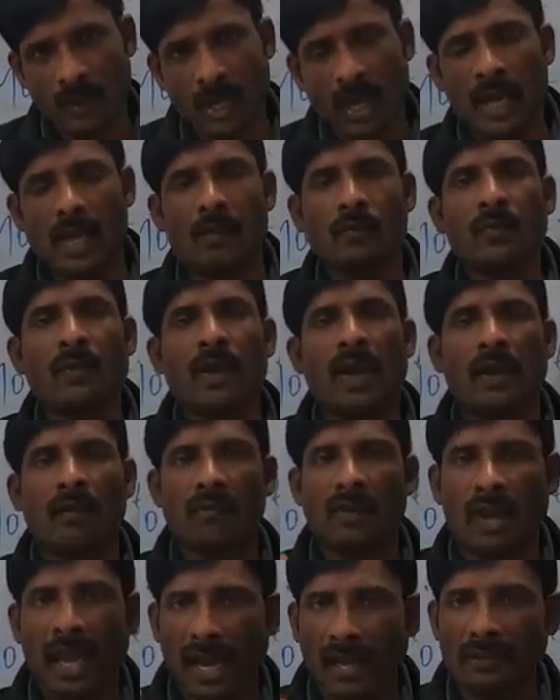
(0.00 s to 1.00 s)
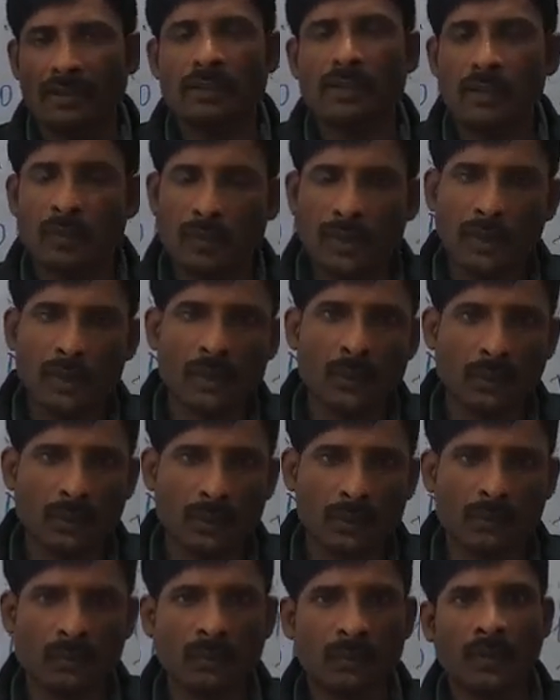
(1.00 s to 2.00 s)
If you have liked this
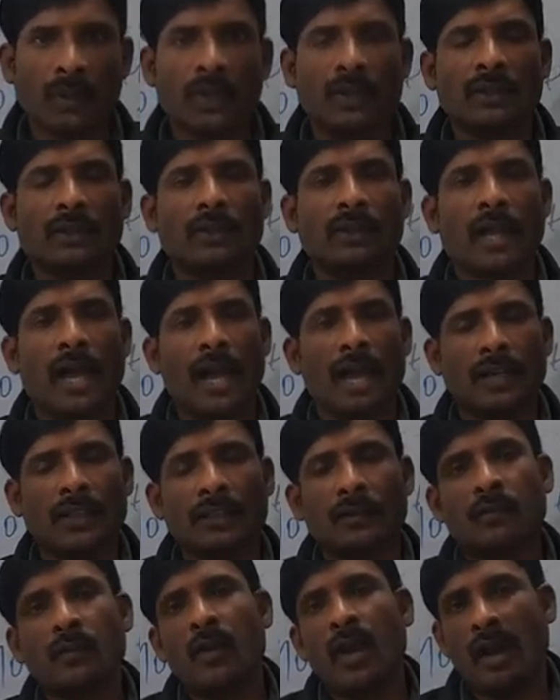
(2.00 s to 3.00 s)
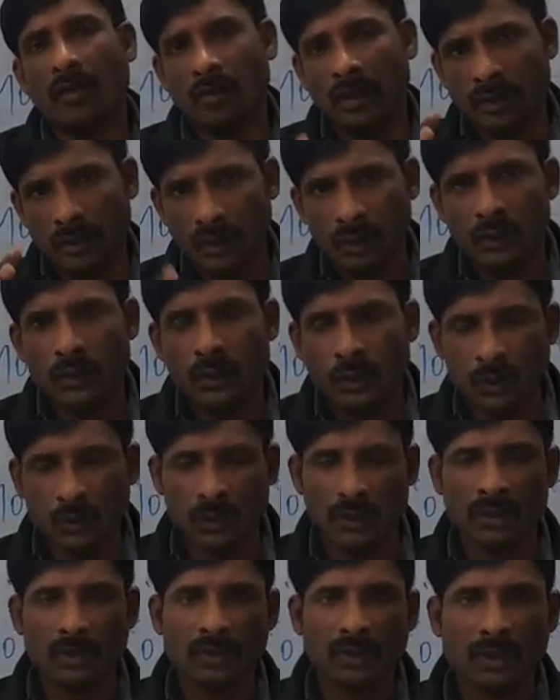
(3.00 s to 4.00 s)
video and if you have understood,
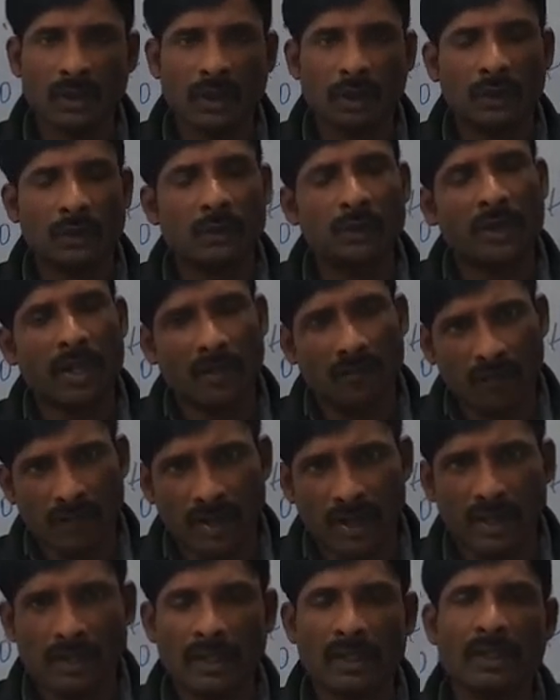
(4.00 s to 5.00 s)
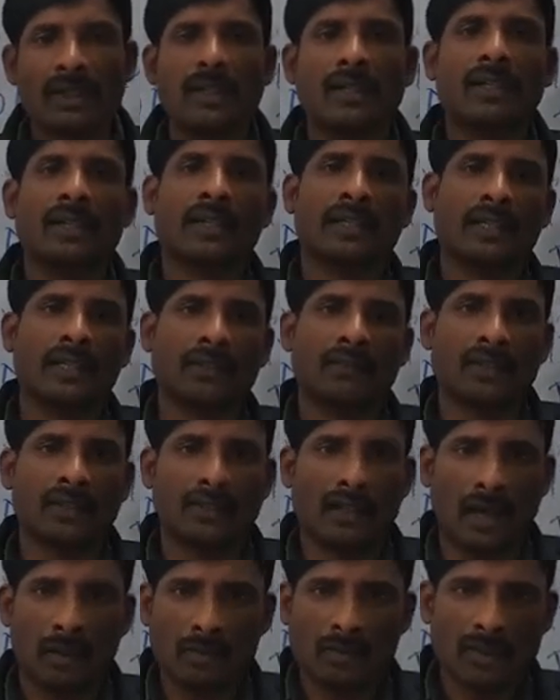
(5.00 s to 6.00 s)
you definitely give a
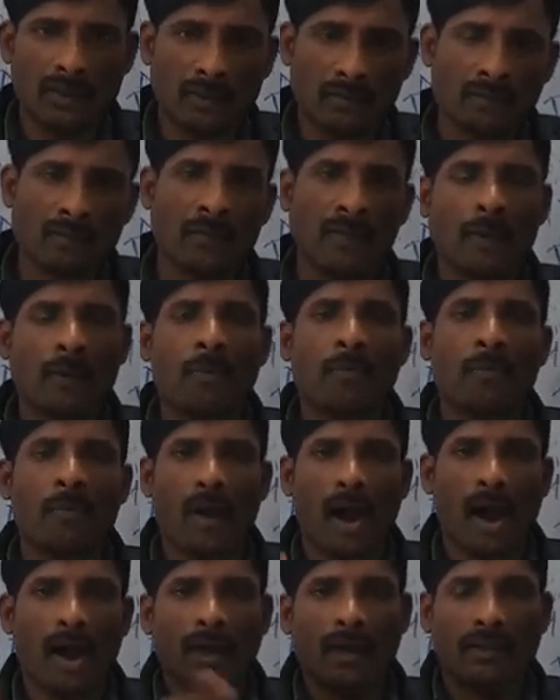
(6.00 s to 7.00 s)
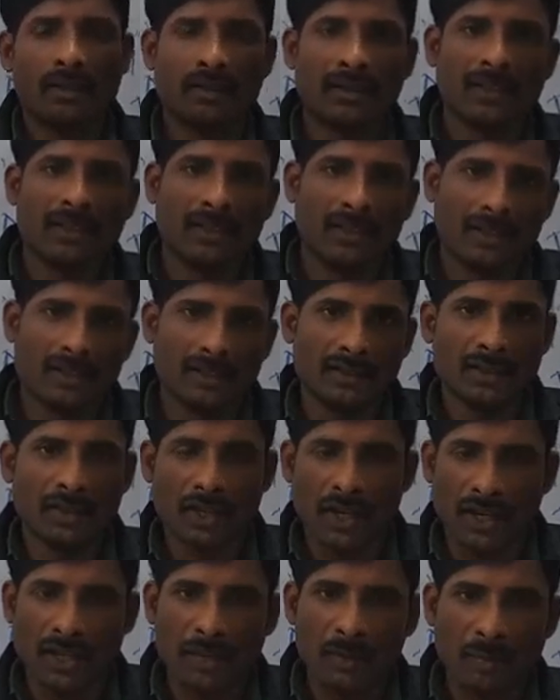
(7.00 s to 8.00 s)
thumbs up by
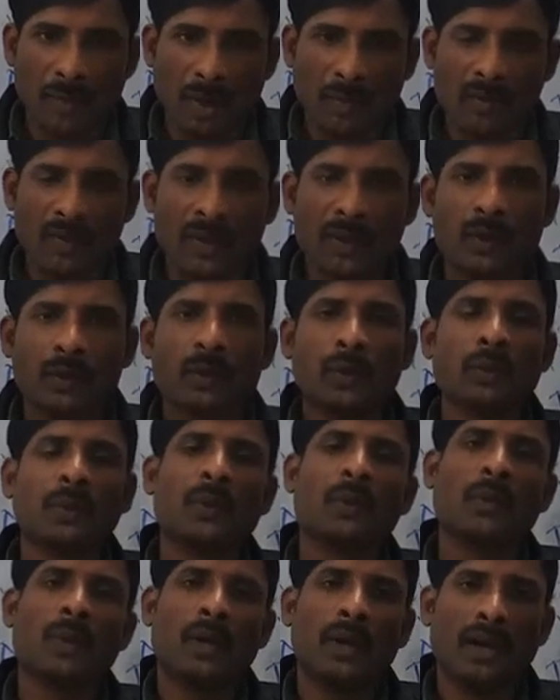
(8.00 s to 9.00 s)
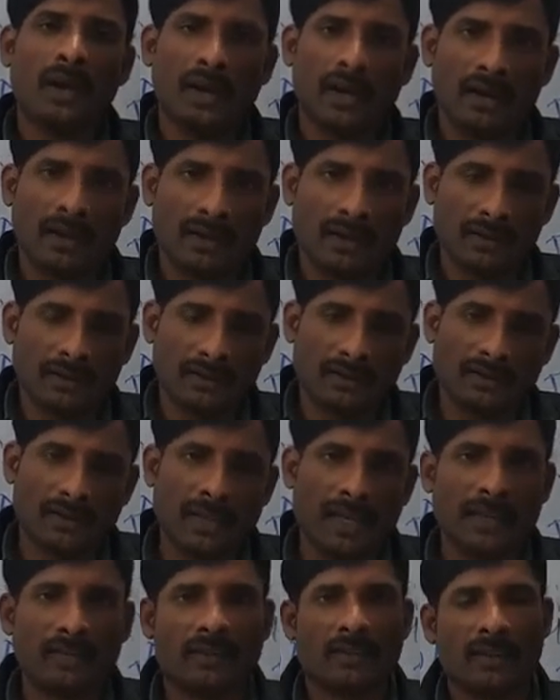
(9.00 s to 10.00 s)
sharing my video.
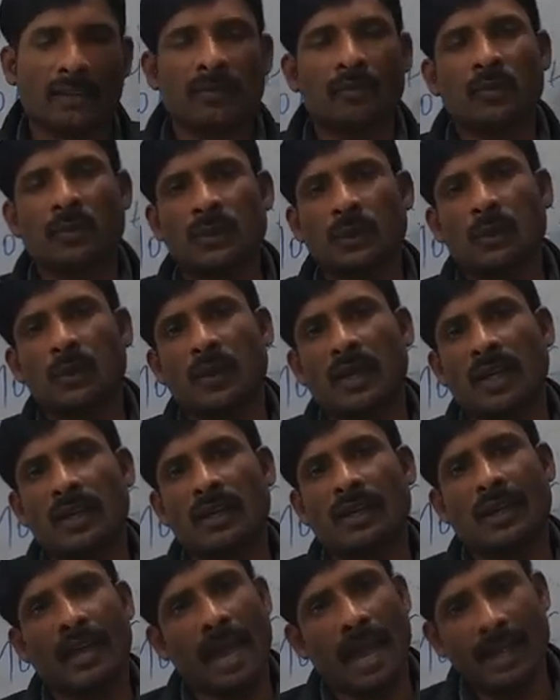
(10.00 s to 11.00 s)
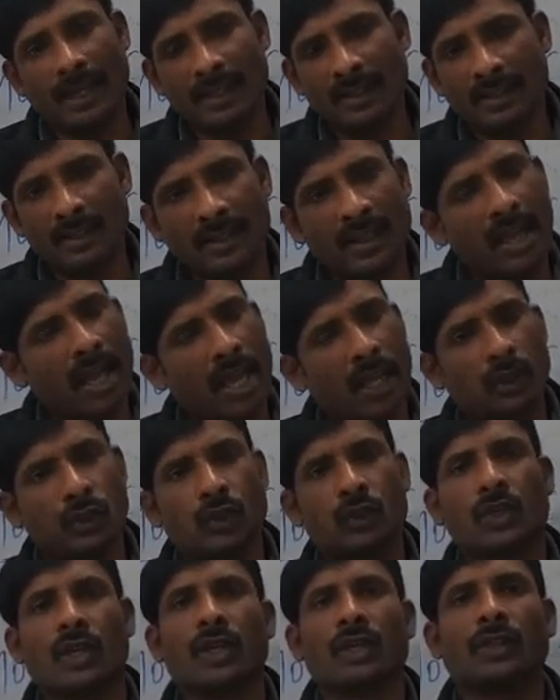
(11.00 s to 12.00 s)
Then you can like and
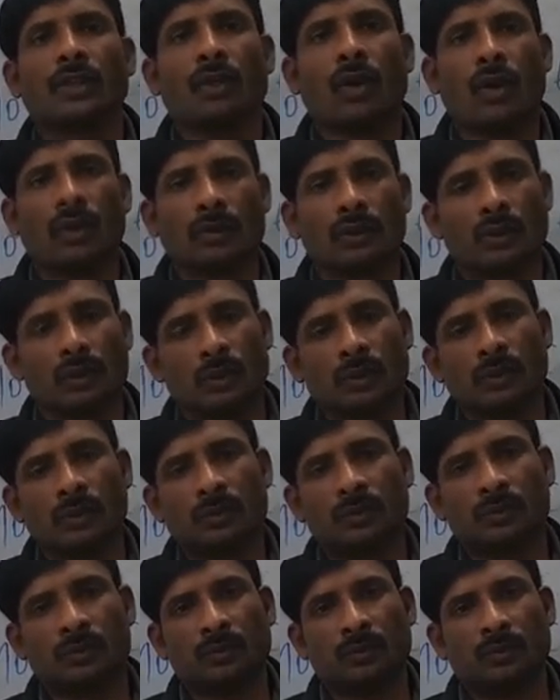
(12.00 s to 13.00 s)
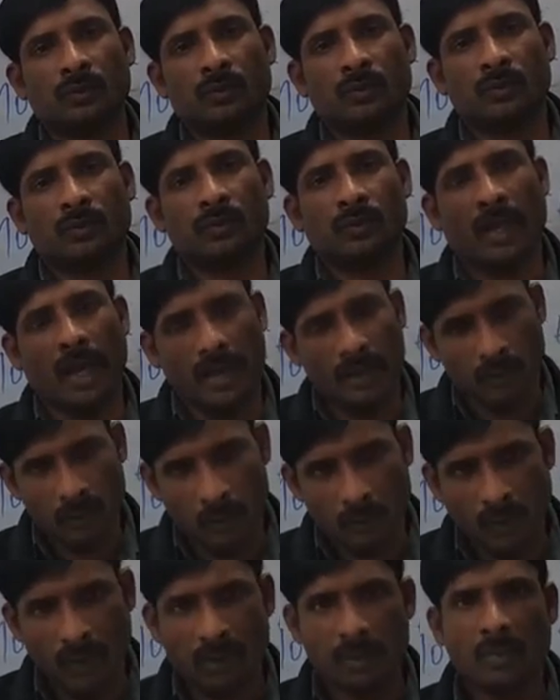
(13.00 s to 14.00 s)
share it also. Thank you
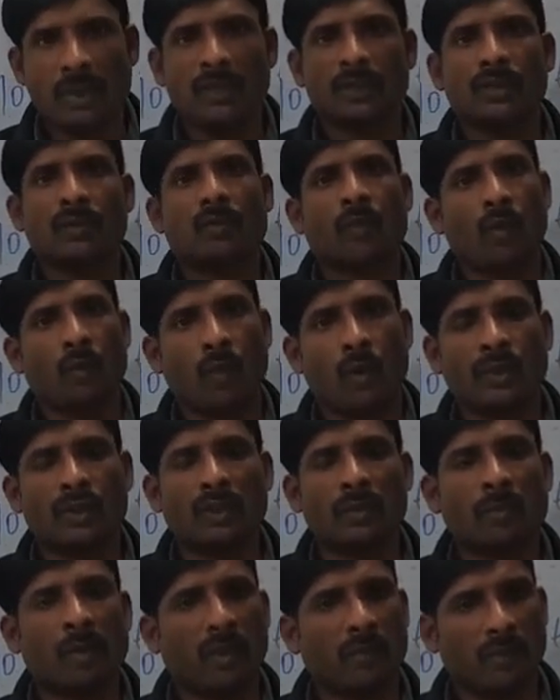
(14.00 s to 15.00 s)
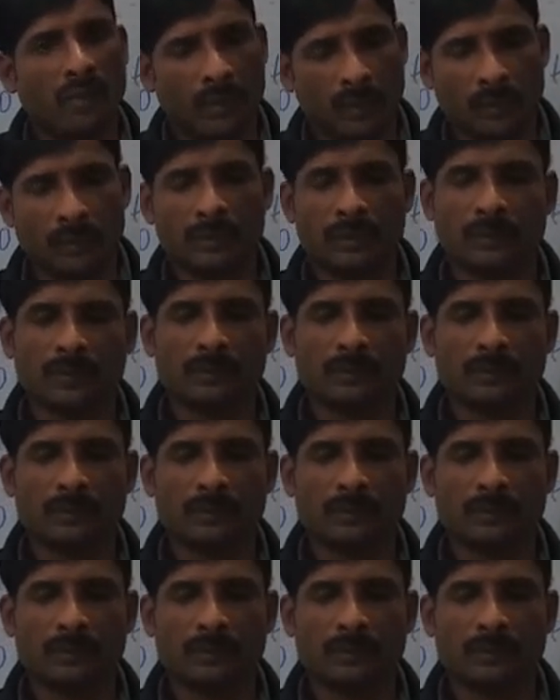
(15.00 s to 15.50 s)
very much for watching my video.